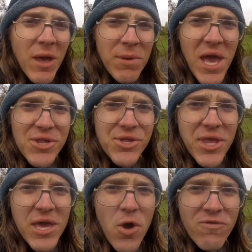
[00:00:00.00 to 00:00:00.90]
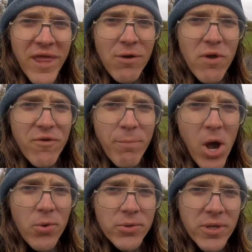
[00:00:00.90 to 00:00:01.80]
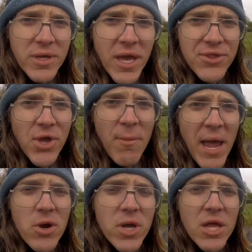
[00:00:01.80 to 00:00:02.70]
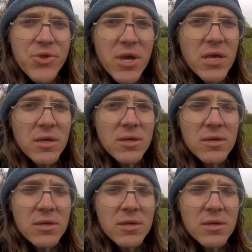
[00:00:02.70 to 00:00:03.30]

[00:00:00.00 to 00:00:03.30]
Maybe I should take over that riverboat and start my own country.